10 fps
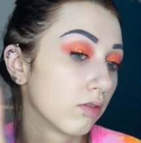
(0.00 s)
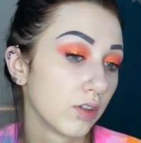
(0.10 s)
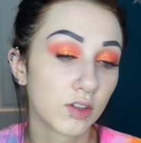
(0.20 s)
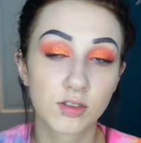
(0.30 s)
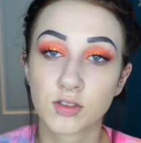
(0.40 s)

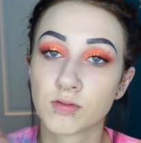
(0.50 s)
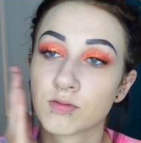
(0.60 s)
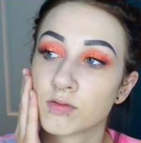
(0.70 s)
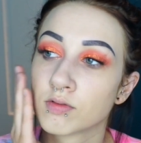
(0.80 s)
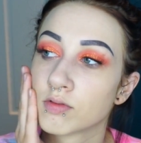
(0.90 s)
Feels
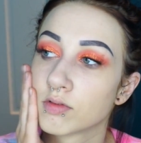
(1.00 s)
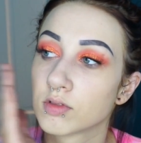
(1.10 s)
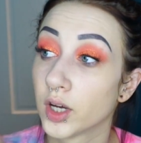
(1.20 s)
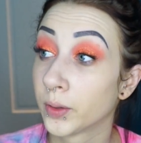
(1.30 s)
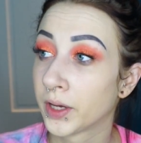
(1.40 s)

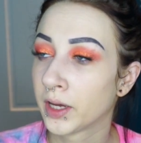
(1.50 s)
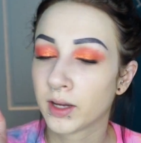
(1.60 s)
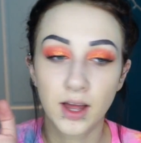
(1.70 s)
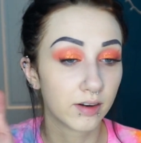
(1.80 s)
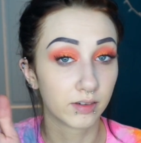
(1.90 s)
okay.
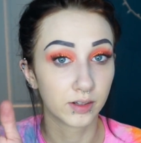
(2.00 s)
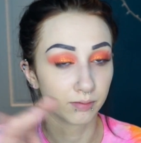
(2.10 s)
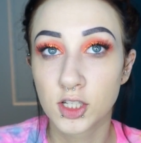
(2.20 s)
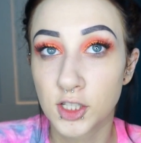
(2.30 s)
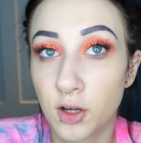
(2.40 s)
I don't know.
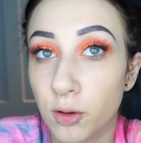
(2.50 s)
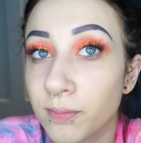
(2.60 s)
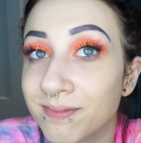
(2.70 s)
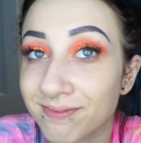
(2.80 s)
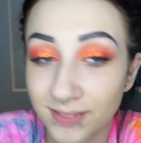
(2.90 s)

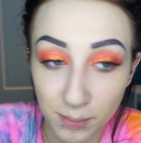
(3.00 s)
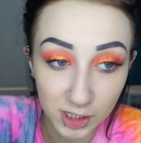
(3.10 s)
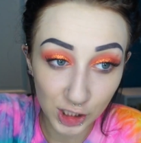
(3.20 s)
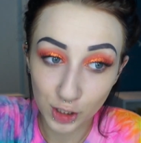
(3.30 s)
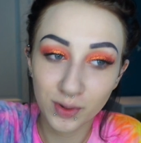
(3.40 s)
So let me
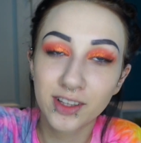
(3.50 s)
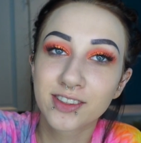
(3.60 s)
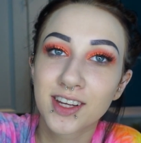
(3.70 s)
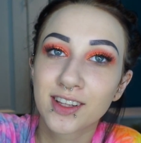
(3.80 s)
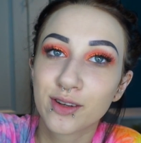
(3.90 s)
show you what it
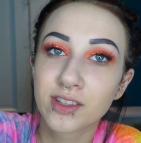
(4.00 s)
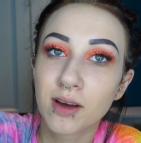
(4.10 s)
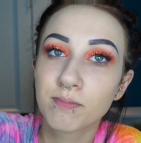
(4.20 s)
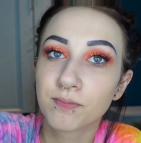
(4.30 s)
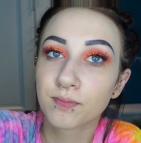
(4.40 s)
looks like close
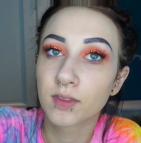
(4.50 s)
up.